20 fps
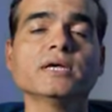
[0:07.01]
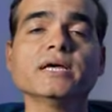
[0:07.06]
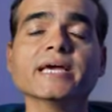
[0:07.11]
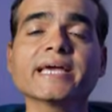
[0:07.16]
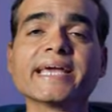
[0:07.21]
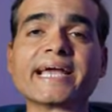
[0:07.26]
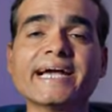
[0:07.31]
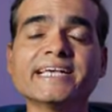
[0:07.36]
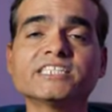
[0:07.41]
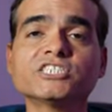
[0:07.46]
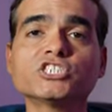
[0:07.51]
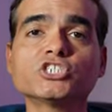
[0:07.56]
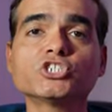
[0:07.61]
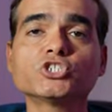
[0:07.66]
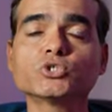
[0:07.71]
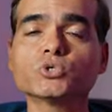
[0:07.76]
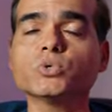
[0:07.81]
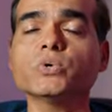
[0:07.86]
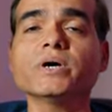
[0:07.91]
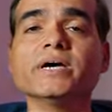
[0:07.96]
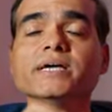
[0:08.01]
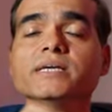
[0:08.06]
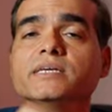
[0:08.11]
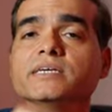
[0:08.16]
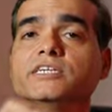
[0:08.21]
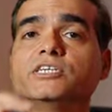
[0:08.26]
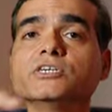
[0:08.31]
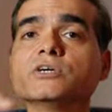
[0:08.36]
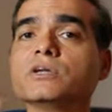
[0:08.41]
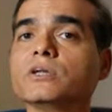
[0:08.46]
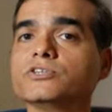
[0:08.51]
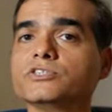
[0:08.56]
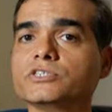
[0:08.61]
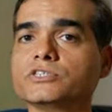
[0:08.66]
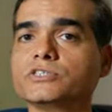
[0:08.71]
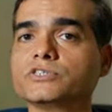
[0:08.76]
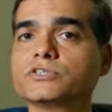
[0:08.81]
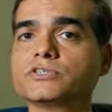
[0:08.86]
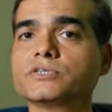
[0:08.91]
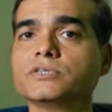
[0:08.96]

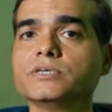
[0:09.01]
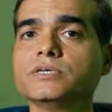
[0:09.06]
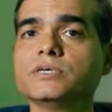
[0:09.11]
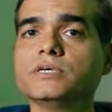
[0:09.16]
gastroenterologist.